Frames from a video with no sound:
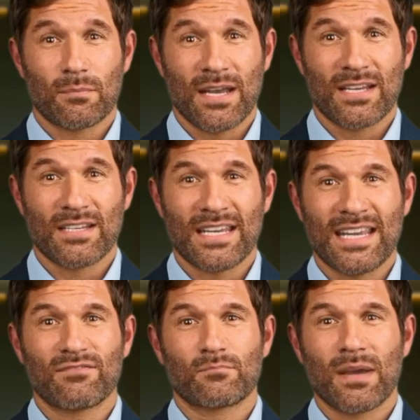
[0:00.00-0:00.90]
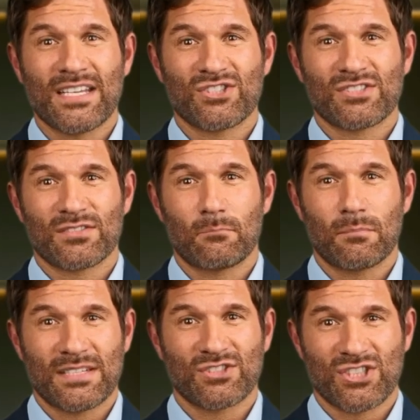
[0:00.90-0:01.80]
plan gives patients the
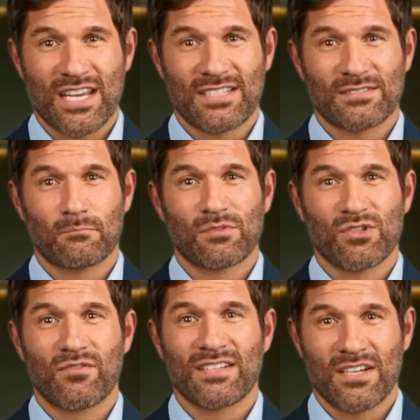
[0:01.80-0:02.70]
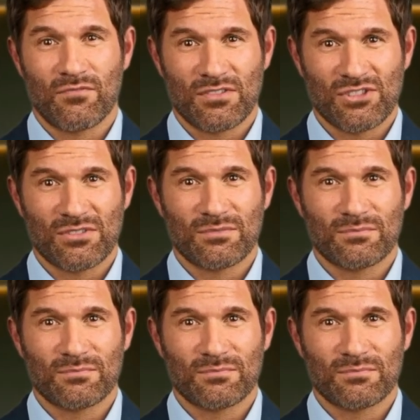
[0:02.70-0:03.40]
best chance at preserving their vision.